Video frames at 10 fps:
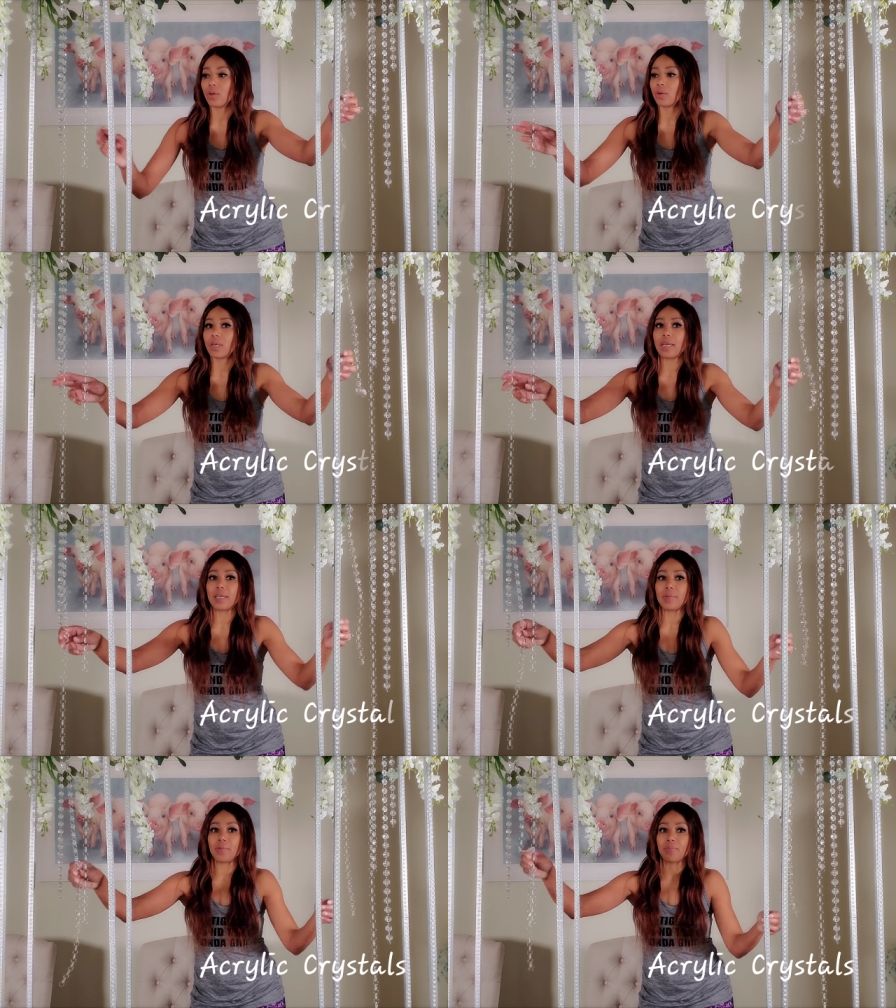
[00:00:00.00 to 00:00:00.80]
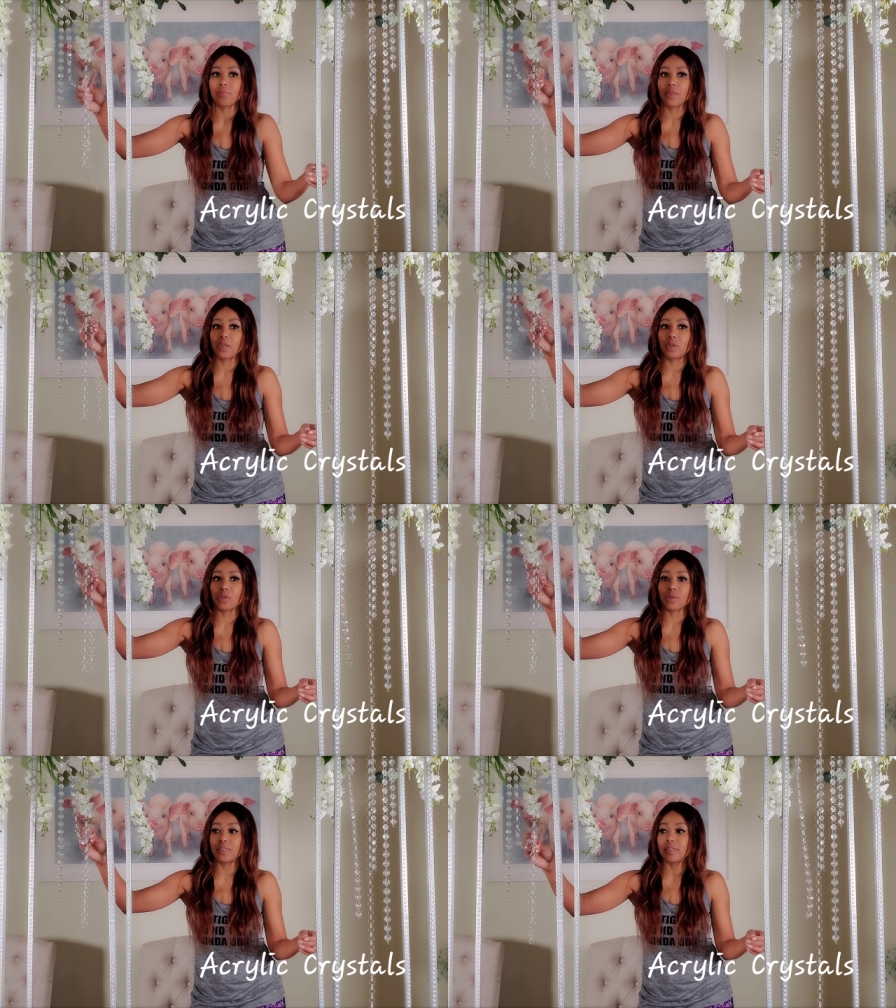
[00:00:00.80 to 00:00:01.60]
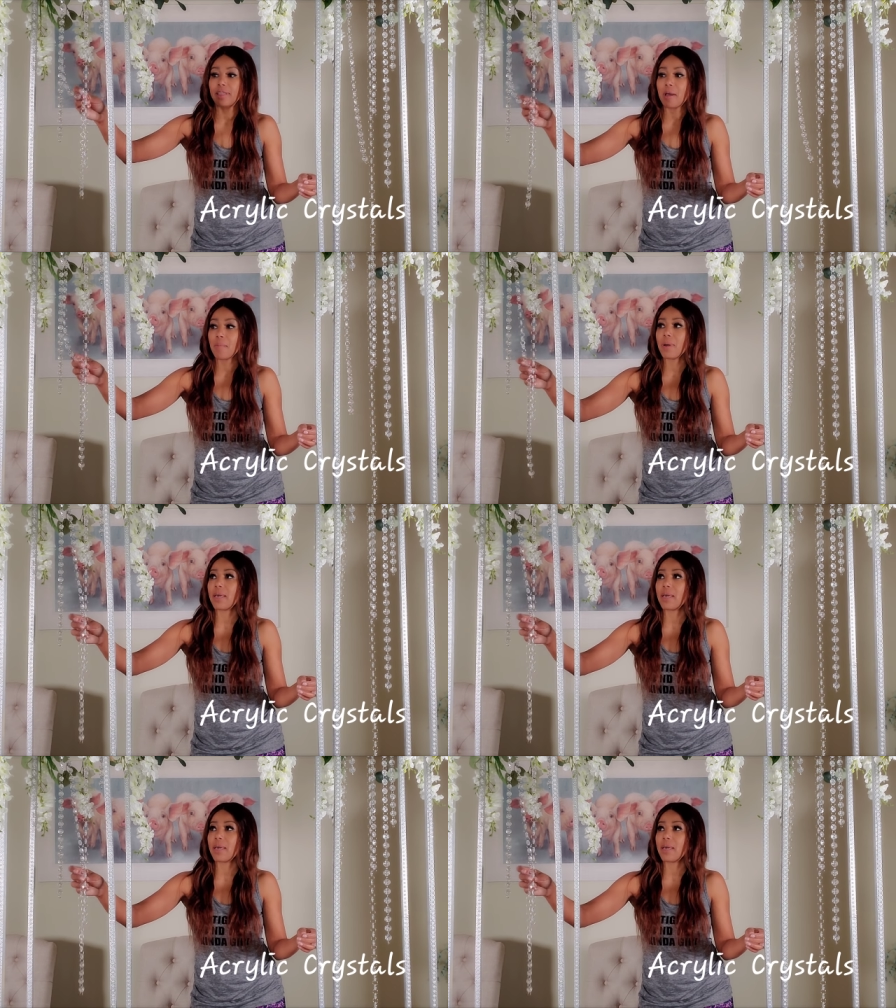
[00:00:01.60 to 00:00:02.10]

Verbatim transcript: Okay, these are them.